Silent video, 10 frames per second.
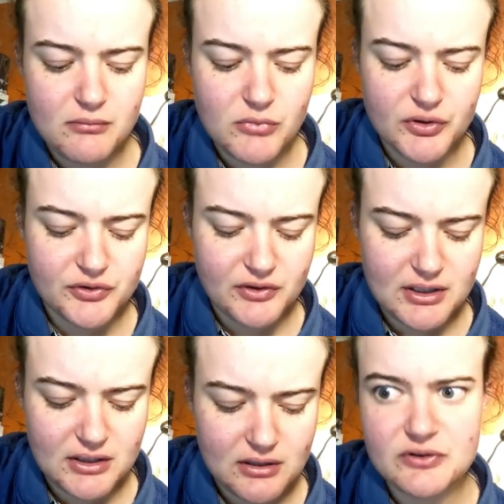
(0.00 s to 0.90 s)

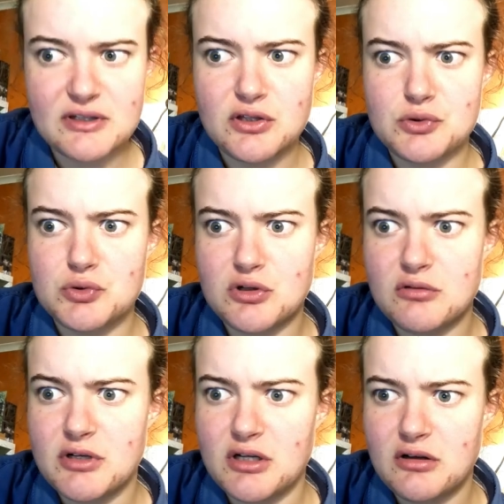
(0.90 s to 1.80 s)
mostly the
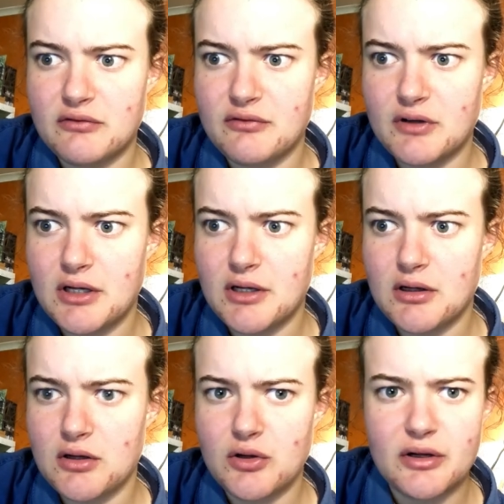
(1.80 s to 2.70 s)
trauma of
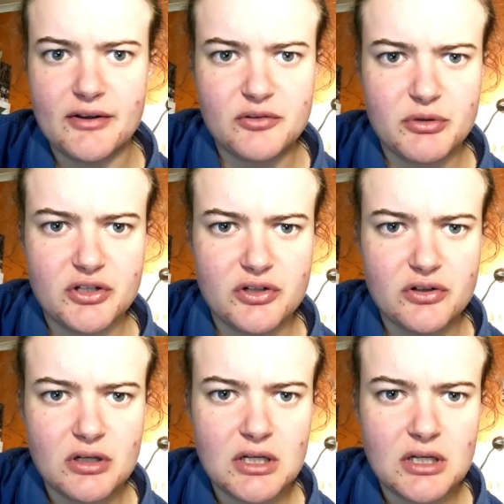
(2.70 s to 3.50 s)
her husband